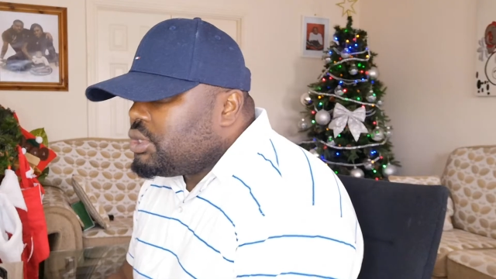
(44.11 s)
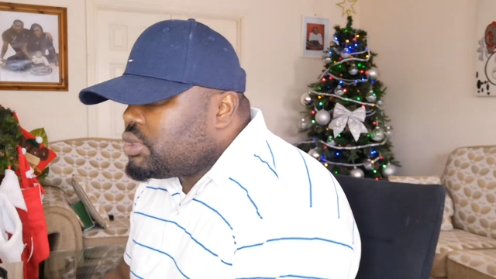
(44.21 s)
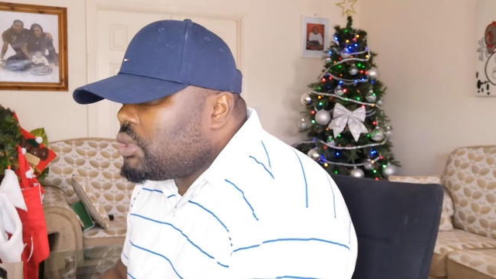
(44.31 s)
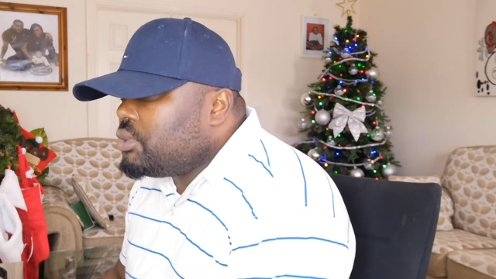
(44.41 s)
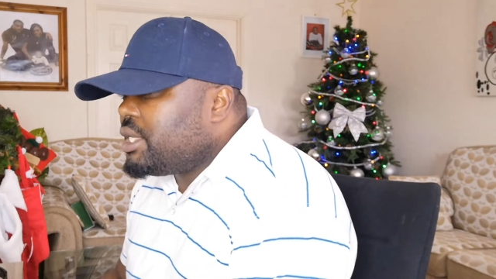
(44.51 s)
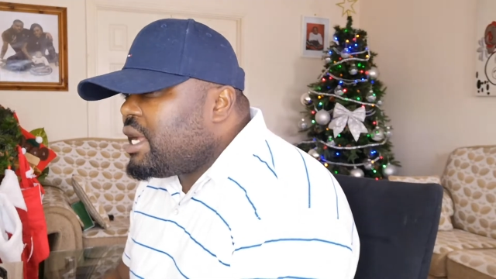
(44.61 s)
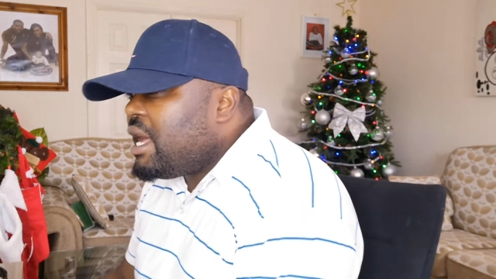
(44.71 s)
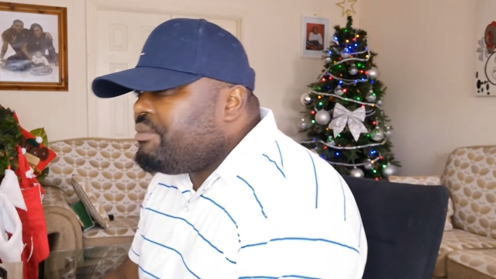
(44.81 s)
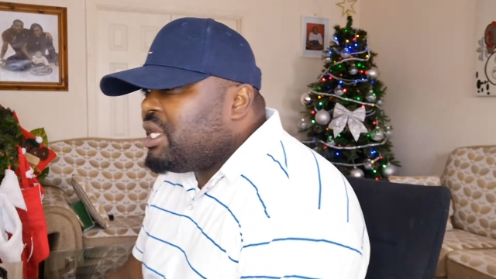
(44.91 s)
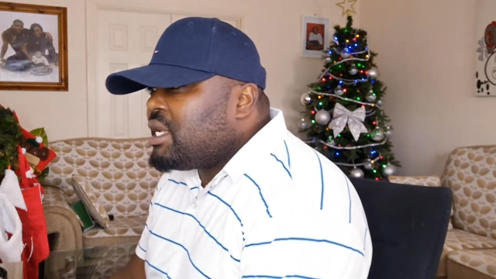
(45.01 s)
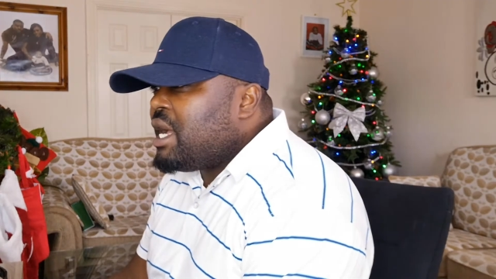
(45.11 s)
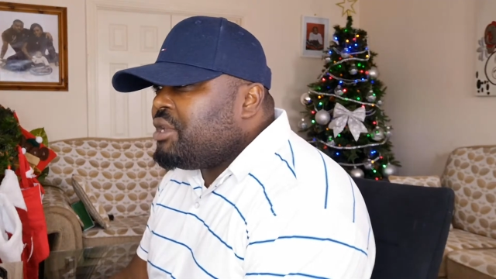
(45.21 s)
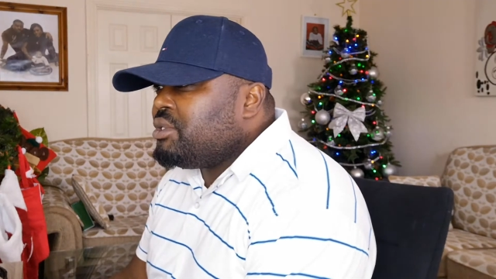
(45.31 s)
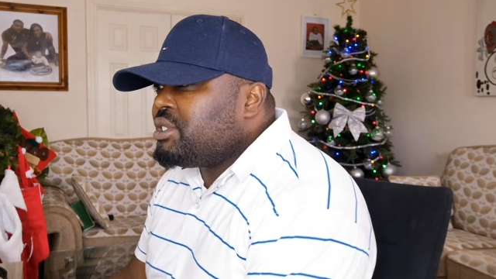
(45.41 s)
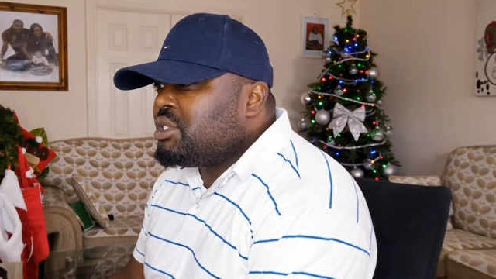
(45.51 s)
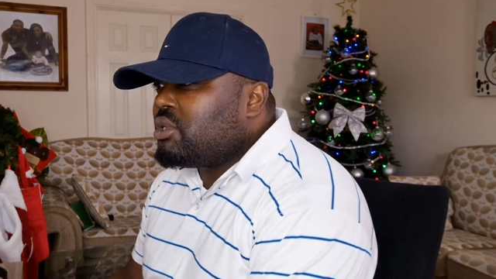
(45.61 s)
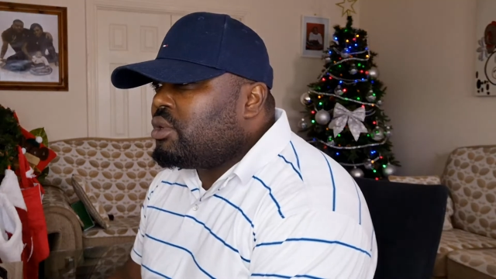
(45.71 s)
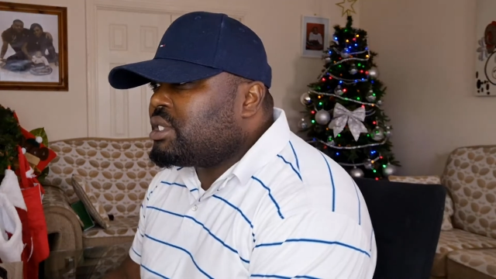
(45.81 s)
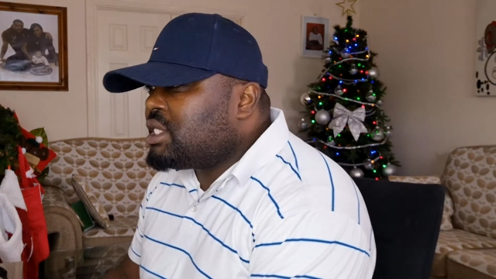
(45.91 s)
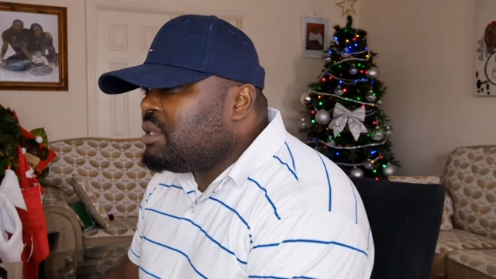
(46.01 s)
So the app that I use is
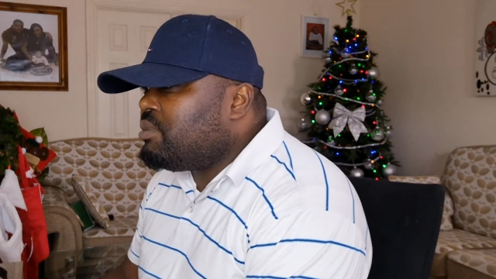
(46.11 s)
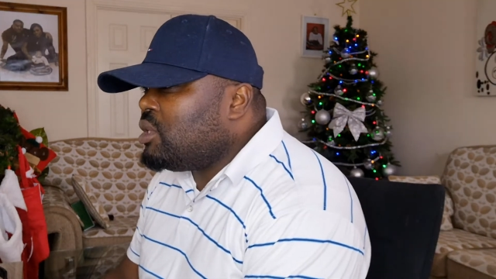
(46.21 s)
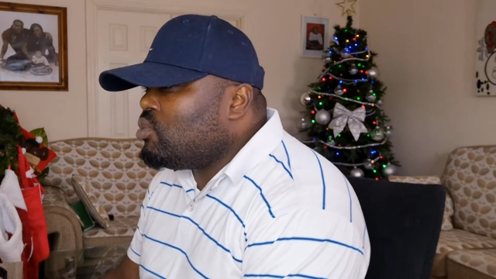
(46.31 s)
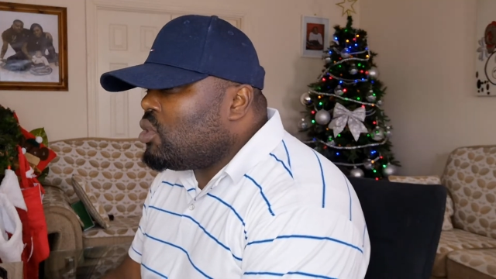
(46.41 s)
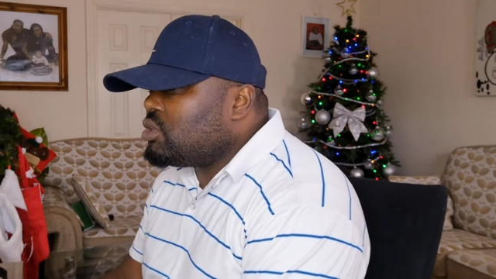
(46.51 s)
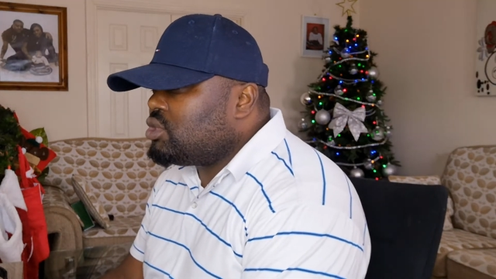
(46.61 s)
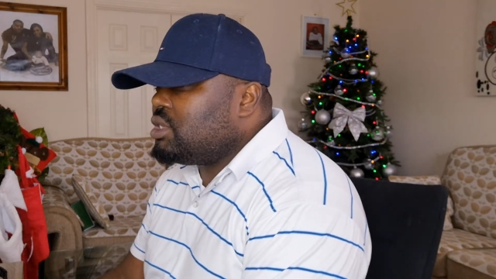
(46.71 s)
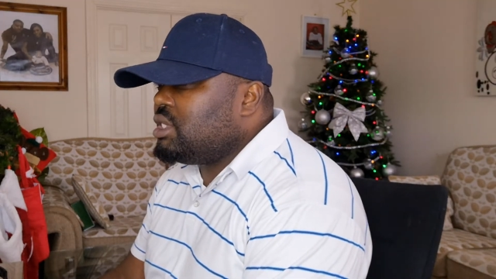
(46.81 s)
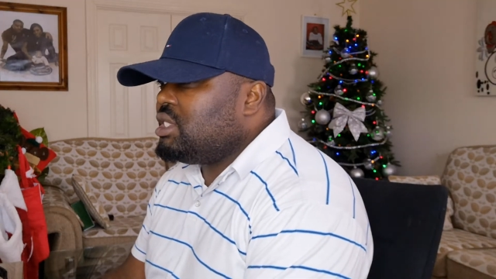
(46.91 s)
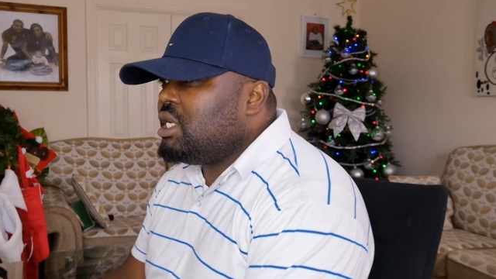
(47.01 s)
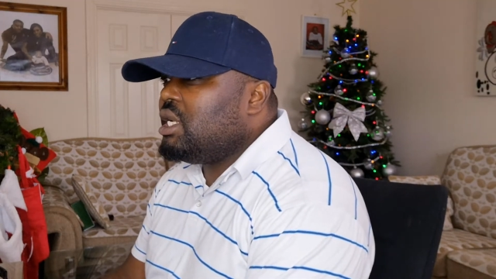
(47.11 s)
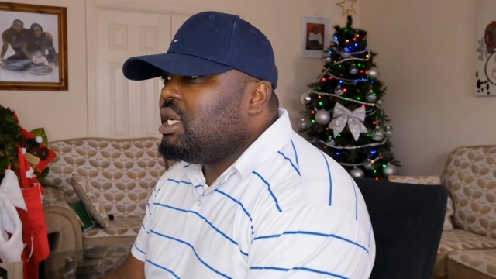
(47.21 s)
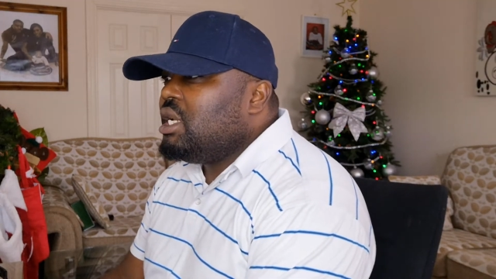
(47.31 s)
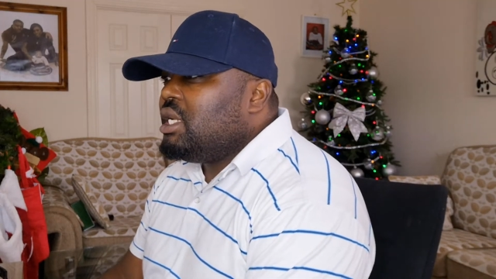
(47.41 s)
called Simply Wall Street here.